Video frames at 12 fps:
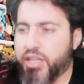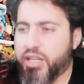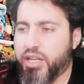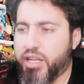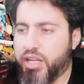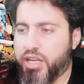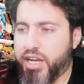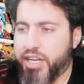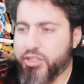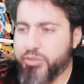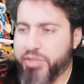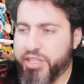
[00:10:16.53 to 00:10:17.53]

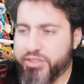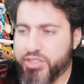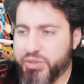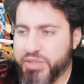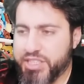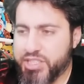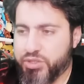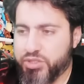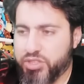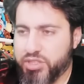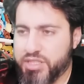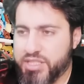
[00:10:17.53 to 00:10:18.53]
I don't mind throwing a
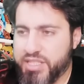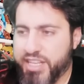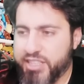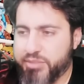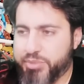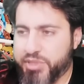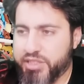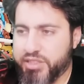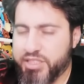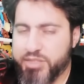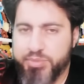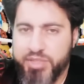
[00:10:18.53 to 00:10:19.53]
Scorching Sand, but
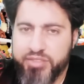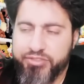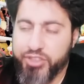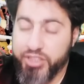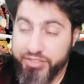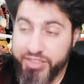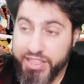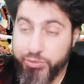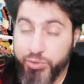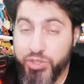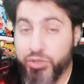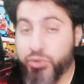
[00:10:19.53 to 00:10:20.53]
it's been forever,
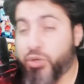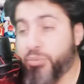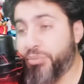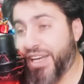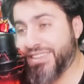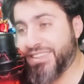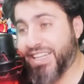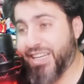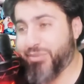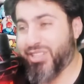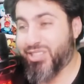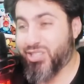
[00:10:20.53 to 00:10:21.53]
and we threw on bad
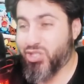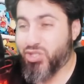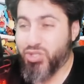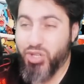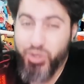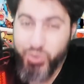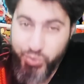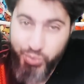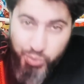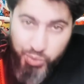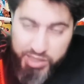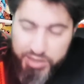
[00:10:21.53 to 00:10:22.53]
timing.
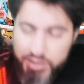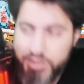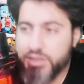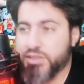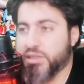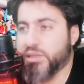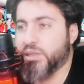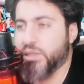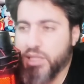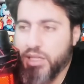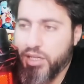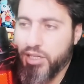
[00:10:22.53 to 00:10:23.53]
So,
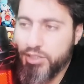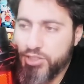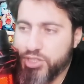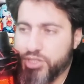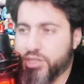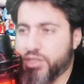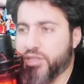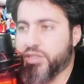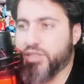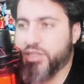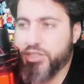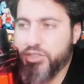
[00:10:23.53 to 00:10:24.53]
Hodge,
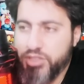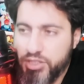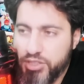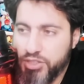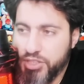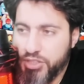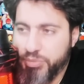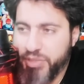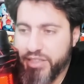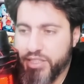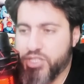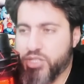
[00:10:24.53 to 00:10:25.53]
you need to
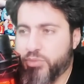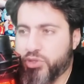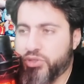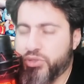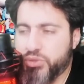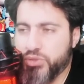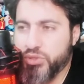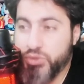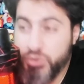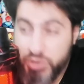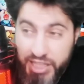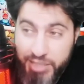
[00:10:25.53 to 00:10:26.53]
pay attention more
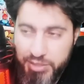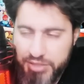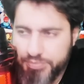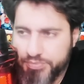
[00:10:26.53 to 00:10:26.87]
to timing.